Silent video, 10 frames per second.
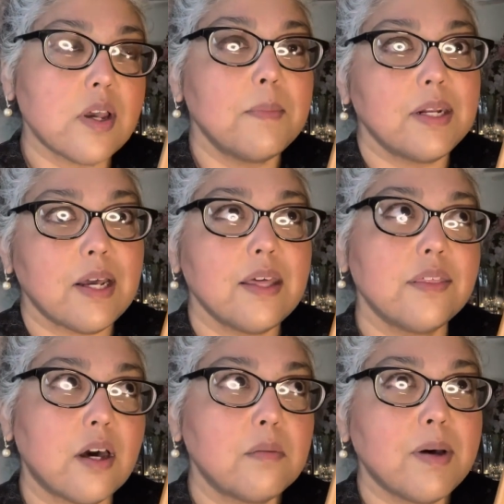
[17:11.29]
I mean, I
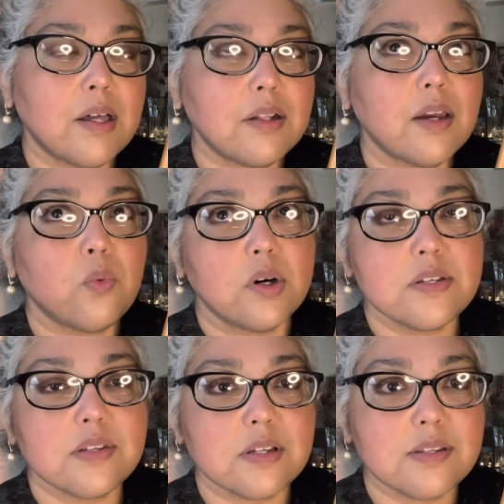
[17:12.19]
thought about like, what
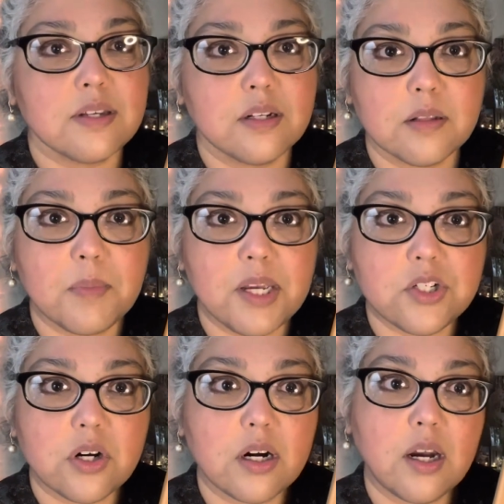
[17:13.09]
is 16 in the
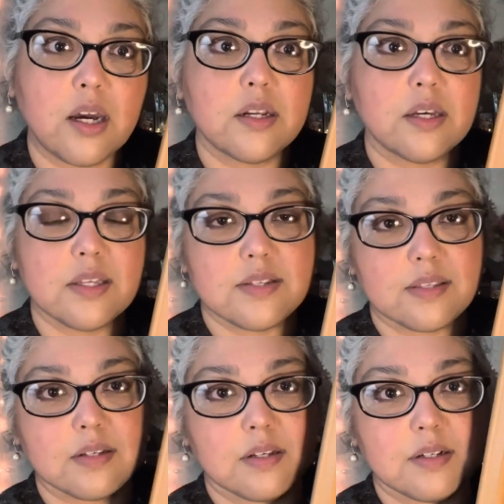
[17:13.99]
major arcana? It's
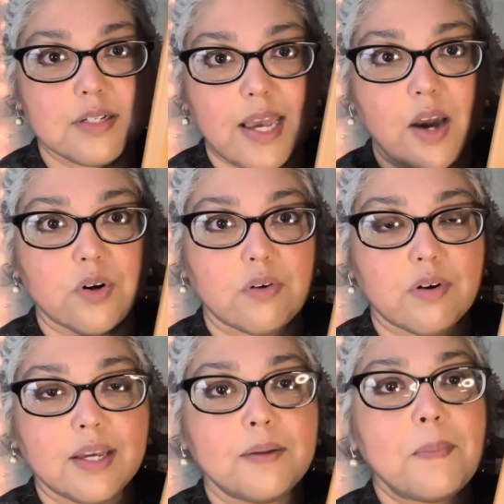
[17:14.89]
the tower,
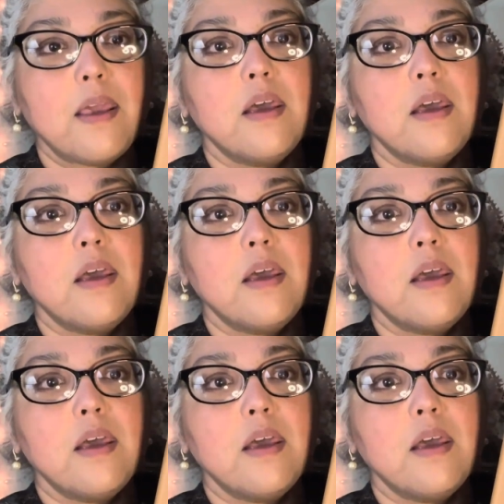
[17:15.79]
right?